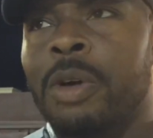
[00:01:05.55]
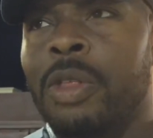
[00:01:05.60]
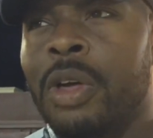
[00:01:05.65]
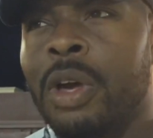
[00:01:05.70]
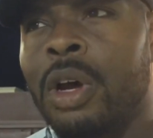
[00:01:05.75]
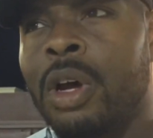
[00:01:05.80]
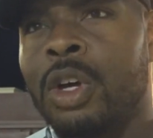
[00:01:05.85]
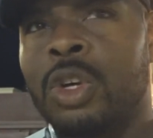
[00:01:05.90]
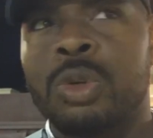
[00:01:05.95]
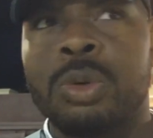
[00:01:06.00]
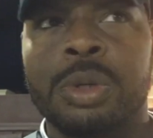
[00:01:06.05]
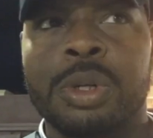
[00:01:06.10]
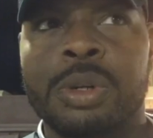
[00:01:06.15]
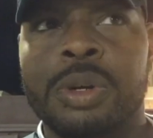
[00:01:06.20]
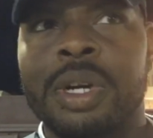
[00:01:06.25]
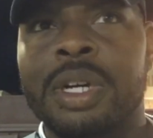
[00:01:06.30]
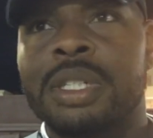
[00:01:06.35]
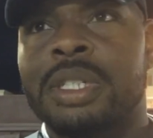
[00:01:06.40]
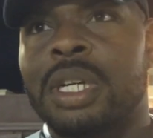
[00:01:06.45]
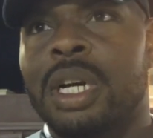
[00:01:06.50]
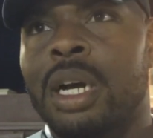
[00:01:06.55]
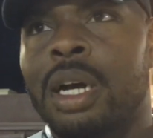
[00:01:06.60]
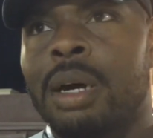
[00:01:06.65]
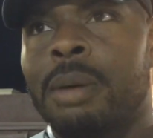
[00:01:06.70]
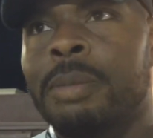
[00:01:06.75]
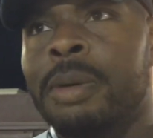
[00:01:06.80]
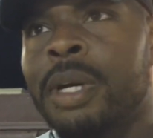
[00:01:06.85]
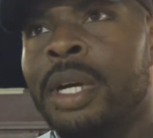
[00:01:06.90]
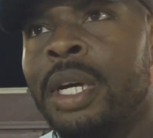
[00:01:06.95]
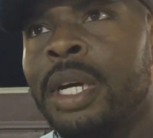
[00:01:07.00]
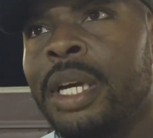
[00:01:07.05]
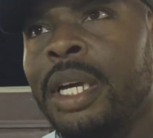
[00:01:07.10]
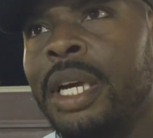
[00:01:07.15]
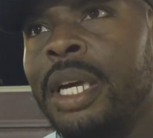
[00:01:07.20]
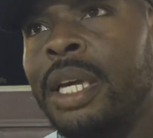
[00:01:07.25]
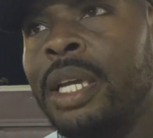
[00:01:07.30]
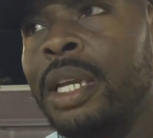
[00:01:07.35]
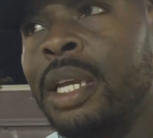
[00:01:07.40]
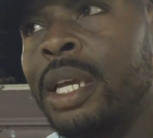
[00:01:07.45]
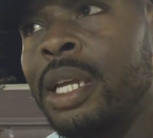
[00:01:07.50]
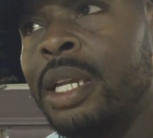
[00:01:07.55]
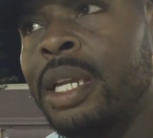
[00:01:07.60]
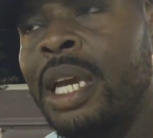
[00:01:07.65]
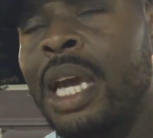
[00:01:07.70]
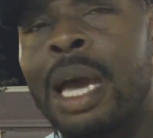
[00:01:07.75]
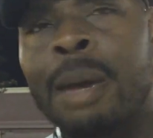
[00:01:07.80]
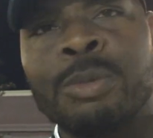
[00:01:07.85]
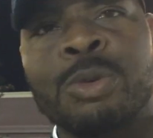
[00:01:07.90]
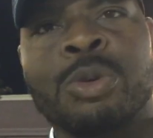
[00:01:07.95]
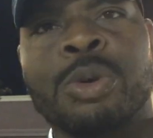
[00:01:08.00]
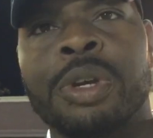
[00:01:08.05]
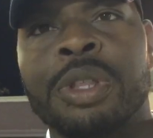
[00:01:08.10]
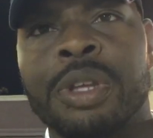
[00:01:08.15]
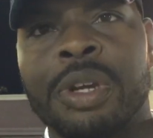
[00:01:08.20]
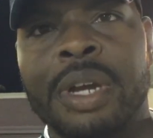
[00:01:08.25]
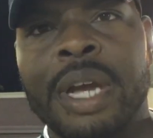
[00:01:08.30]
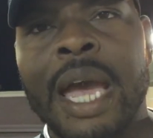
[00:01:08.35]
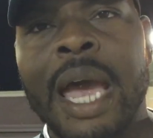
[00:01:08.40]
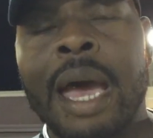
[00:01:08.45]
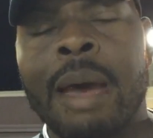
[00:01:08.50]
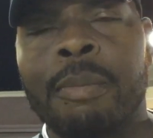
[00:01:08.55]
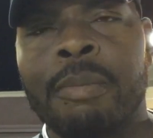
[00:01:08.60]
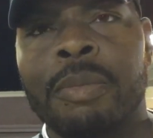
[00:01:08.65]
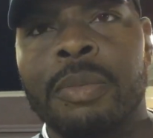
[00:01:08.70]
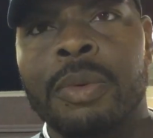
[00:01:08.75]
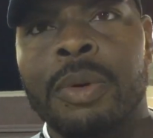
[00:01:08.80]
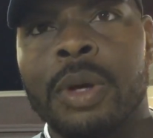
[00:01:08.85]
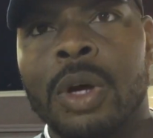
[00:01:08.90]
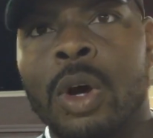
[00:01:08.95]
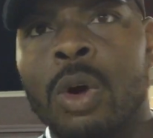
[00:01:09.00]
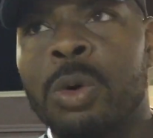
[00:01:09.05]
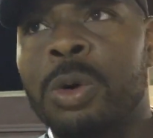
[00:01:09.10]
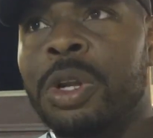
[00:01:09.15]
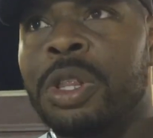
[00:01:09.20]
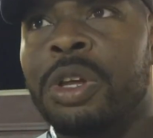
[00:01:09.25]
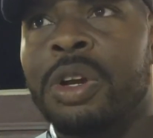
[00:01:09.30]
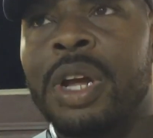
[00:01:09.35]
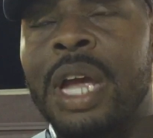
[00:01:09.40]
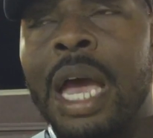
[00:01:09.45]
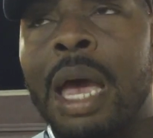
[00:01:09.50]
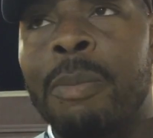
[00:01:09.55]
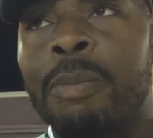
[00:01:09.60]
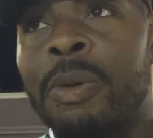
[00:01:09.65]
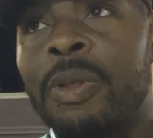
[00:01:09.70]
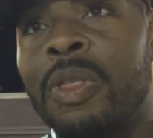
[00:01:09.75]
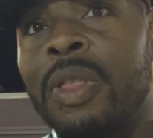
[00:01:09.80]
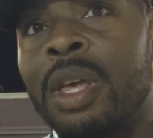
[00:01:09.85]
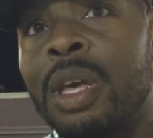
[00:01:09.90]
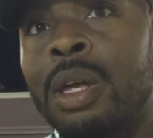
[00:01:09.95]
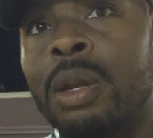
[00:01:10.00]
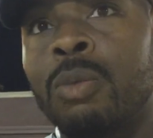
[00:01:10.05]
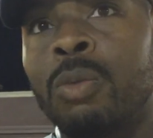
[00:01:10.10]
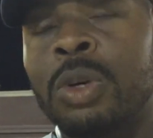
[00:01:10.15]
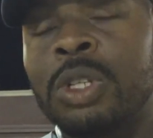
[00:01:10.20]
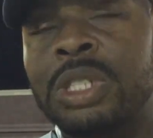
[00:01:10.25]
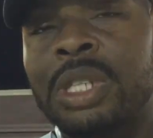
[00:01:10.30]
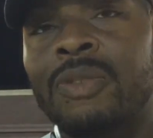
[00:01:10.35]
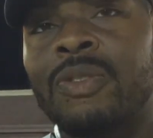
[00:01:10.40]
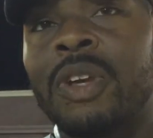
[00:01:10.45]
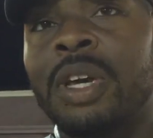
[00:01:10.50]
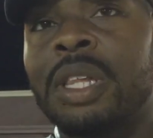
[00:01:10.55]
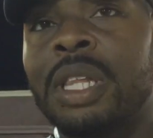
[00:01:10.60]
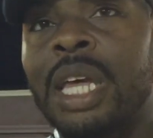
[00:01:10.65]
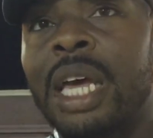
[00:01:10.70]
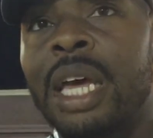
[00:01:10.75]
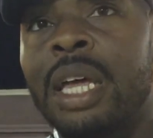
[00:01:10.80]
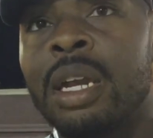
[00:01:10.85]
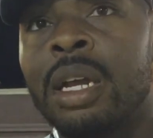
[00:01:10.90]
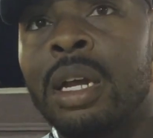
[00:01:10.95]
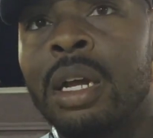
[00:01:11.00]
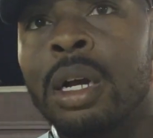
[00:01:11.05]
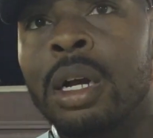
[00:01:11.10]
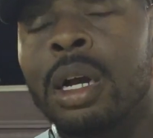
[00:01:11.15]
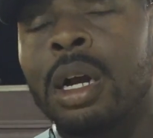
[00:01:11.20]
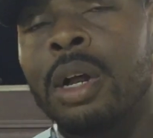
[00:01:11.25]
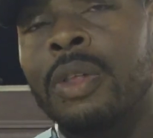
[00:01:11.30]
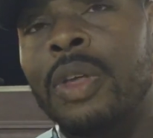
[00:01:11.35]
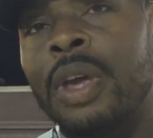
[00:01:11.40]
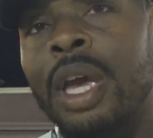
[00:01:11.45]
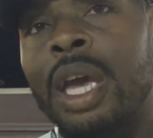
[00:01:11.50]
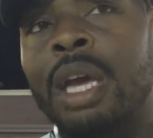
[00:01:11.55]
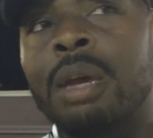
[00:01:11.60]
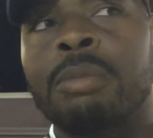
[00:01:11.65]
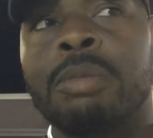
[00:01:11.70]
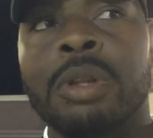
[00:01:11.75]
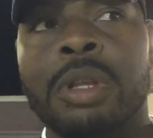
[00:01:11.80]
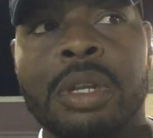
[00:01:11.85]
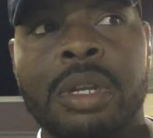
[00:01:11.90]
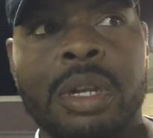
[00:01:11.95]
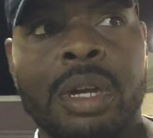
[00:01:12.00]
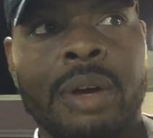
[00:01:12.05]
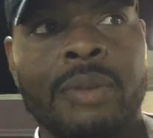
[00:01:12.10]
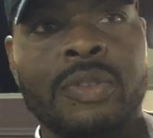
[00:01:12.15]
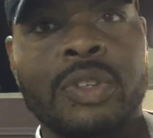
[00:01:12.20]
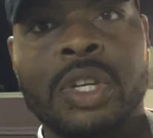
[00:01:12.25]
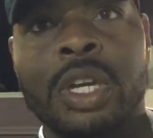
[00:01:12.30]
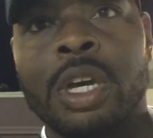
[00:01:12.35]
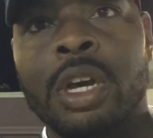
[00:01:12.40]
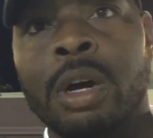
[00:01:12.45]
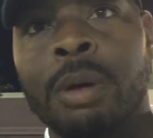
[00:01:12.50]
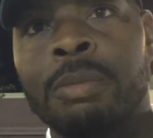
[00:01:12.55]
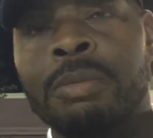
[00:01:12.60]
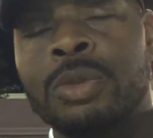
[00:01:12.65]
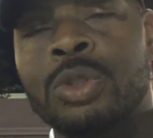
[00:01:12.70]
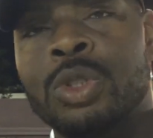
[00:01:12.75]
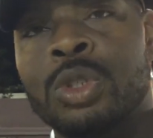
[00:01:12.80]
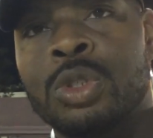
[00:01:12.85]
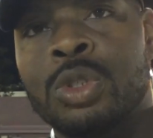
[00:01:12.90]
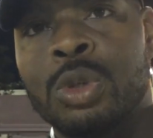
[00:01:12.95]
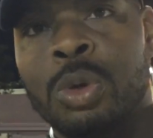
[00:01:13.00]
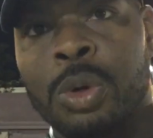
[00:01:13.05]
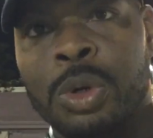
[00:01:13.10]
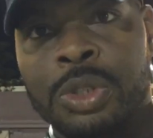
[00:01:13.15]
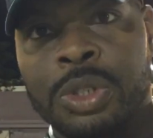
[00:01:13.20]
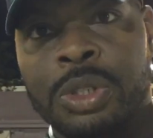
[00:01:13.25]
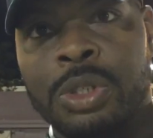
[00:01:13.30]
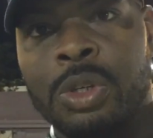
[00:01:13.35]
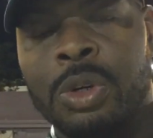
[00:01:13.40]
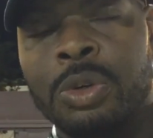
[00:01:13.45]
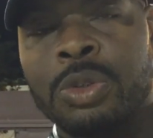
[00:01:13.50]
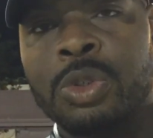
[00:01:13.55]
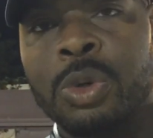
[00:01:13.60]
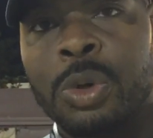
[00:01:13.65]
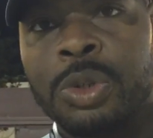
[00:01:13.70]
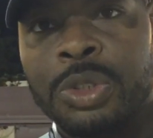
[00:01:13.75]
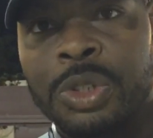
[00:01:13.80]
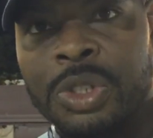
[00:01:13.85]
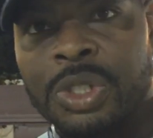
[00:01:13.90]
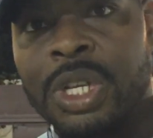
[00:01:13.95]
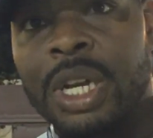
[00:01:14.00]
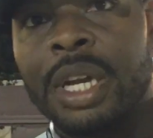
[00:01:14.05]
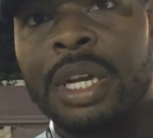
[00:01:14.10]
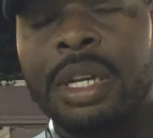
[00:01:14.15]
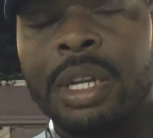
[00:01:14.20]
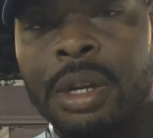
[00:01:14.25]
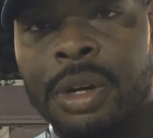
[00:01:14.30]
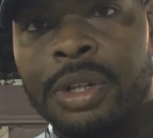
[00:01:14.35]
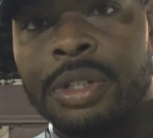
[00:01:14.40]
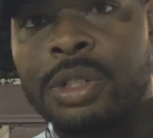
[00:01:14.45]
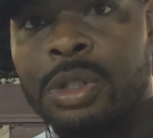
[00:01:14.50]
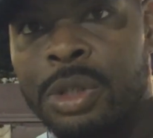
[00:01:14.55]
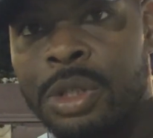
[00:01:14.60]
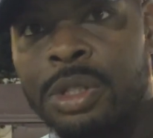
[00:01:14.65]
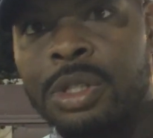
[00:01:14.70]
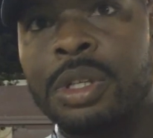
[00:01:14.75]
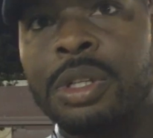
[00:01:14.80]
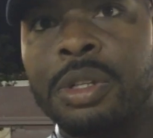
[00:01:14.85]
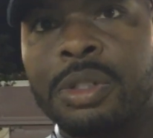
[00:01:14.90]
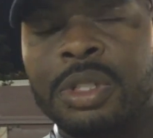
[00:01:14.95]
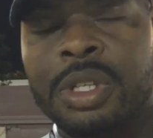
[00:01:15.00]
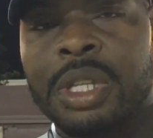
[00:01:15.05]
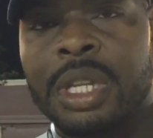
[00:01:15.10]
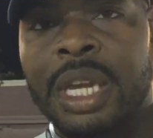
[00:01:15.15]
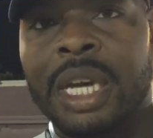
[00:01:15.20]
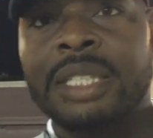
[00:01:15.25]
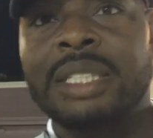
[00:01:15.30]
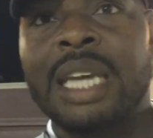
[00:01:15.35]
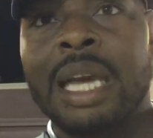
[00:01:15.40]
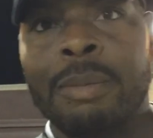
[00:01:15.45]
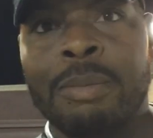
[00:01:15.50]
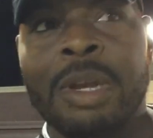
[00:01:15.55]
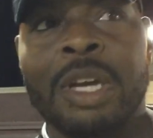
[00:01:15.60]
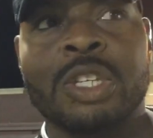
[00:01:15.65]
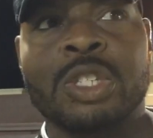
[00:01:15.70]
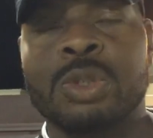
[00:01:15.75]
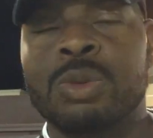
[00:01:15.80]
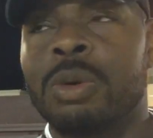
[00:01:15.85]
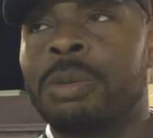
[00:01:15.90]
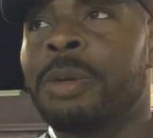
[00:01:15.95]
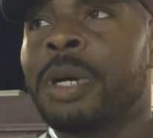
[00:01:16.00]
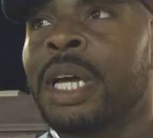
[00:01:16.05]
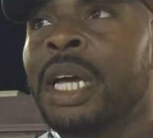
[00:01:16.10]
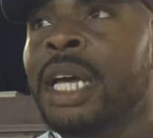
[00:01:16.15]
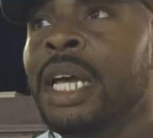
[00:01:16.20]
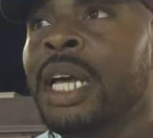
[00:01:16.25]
Are they all doing a great job in capturing their gap, mm-hmm. owning their gap? And then once they've done that, are they able enough to help towards, you know, towards their secondary, to the next gap next to them?